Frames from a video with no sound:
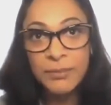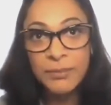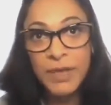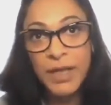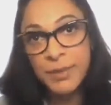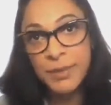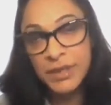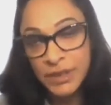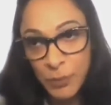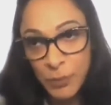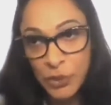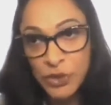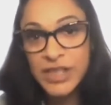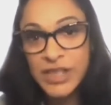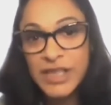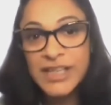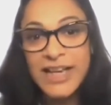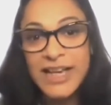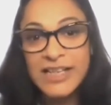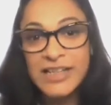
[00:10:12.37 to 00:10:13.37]
maybe the most
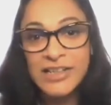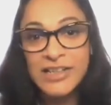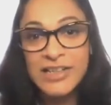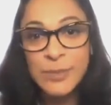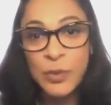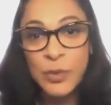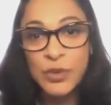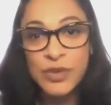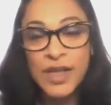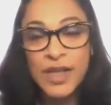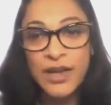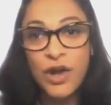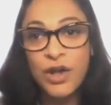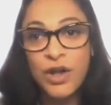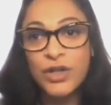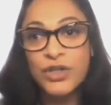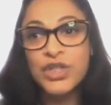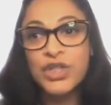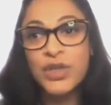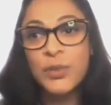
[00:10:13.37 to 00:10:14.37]
neglected is sports
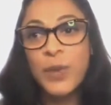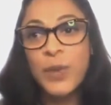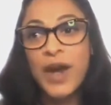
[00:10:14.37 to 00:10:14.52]
psychology,